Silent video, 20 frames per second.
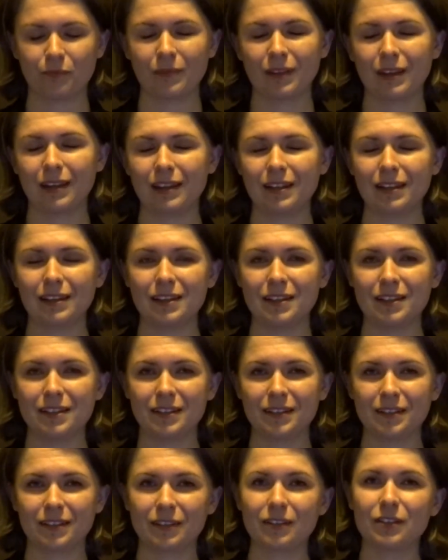At
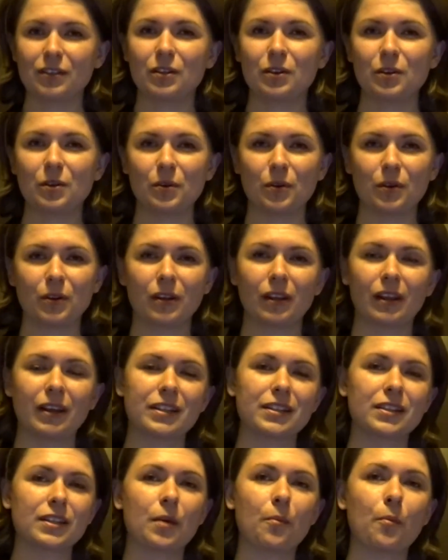least you look like
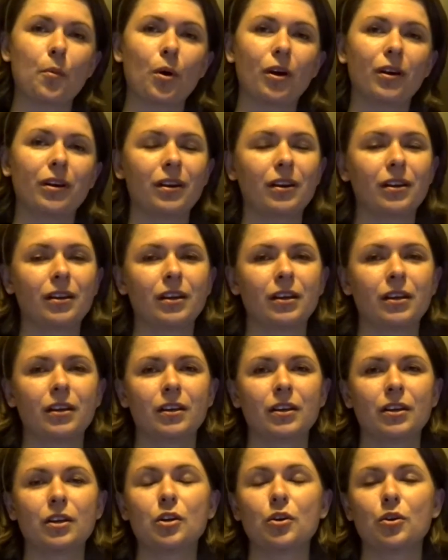someone
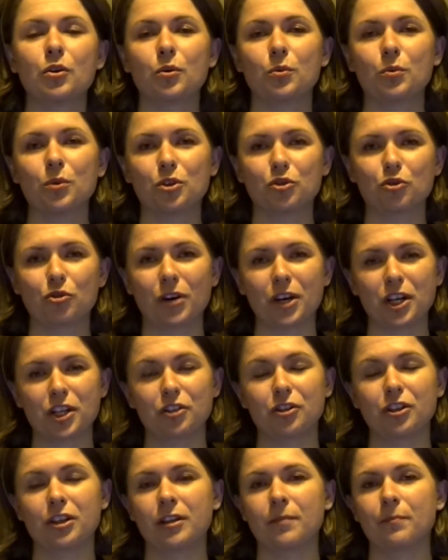who would treasure
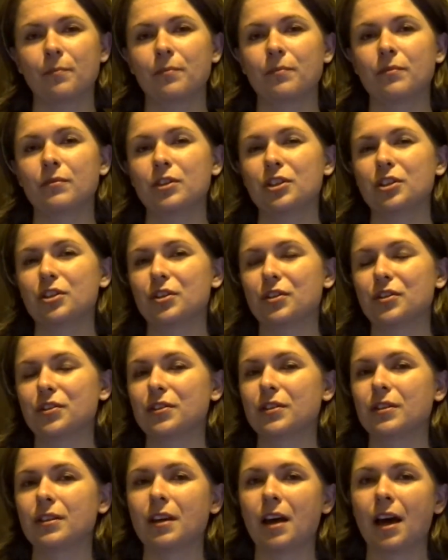them just
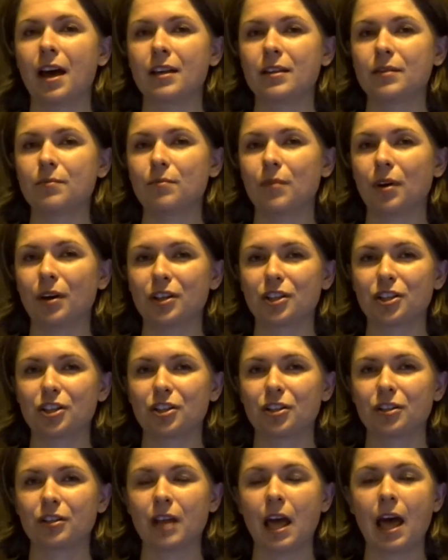as much,
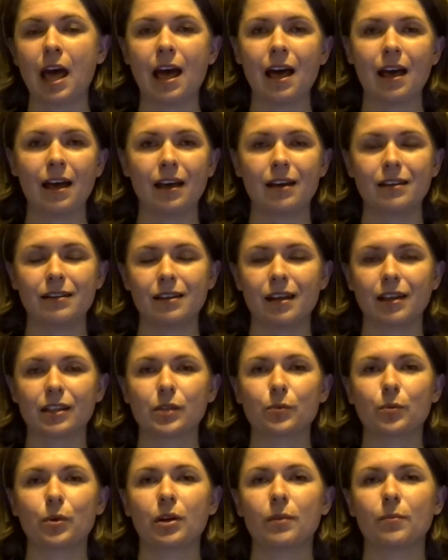and that's
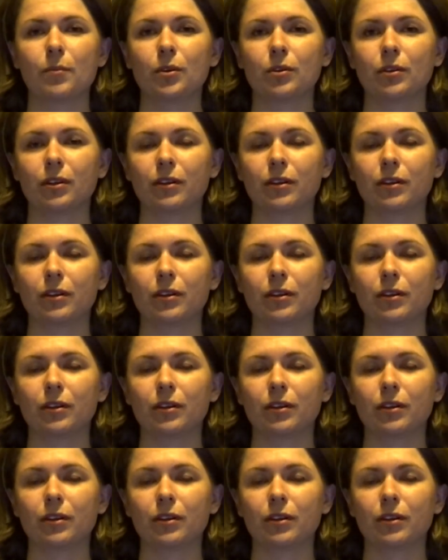what I'm looking